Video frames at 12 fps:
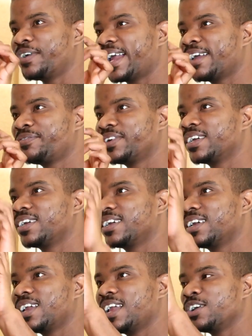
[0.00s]
graphic
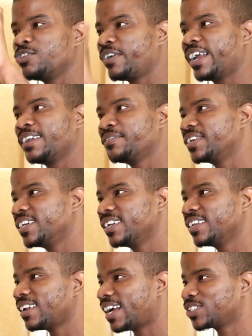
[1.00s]
engraving
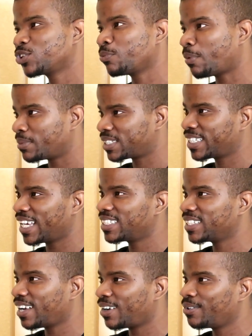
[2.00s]
in it. I told him I'm gonna
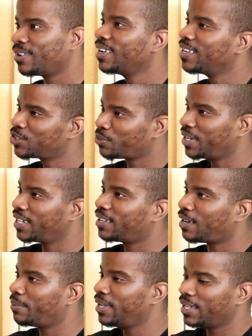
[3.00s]
sketch it out so when he
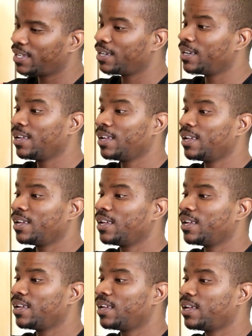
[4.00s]
come, he can
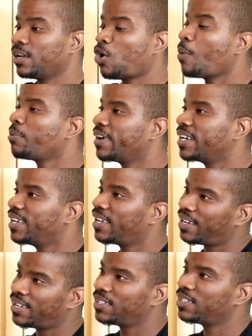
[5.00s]
incorporate
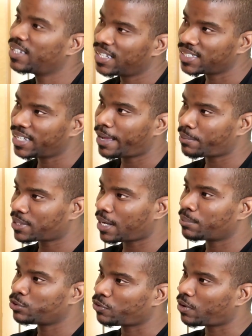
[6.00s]
that in his
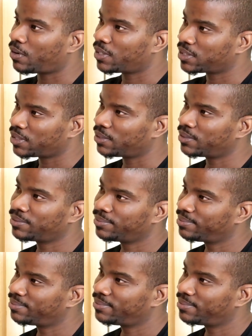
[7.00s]
laptop drawing. So